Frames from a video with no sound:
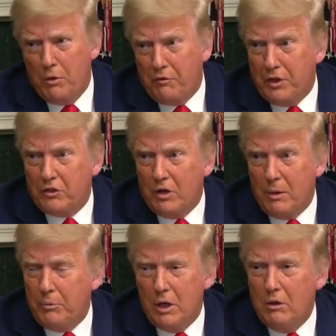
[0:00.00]
ruling,
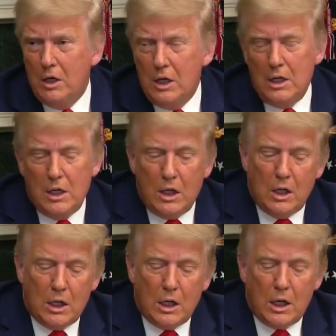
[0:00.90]
one that
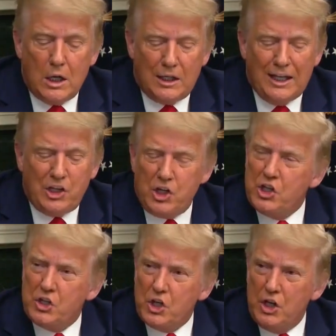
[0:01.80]
will affect
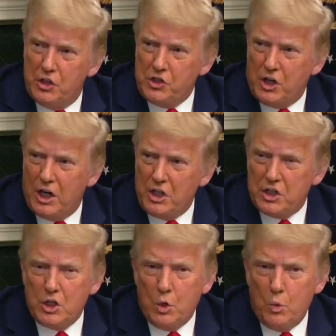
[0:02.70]
every like-minded
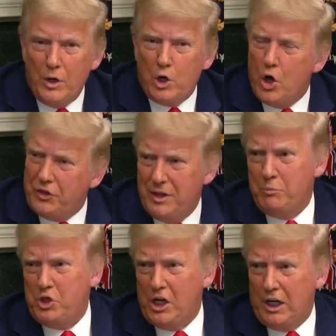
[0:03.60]
state now and
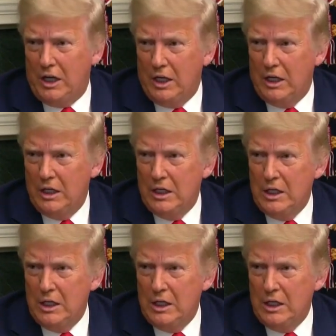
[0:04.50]
in the future, too.